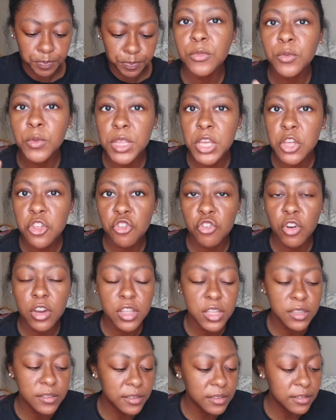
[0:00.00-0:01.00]
comes with
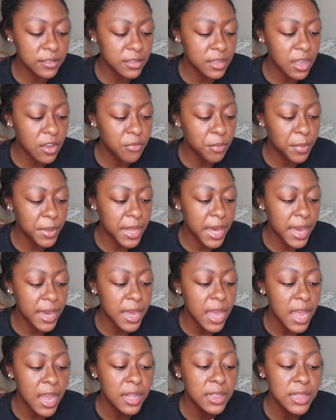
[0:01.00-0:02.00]
instructions and stuff but
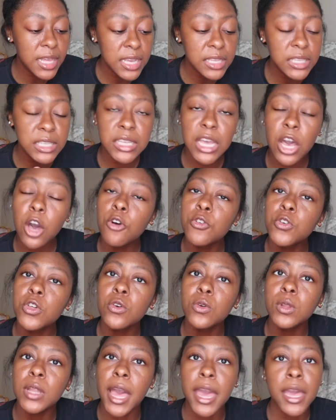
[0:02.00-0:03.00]
like this tells
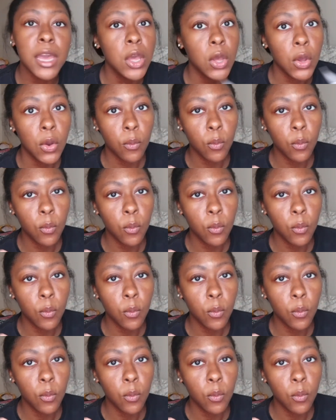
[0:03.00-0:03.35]
you like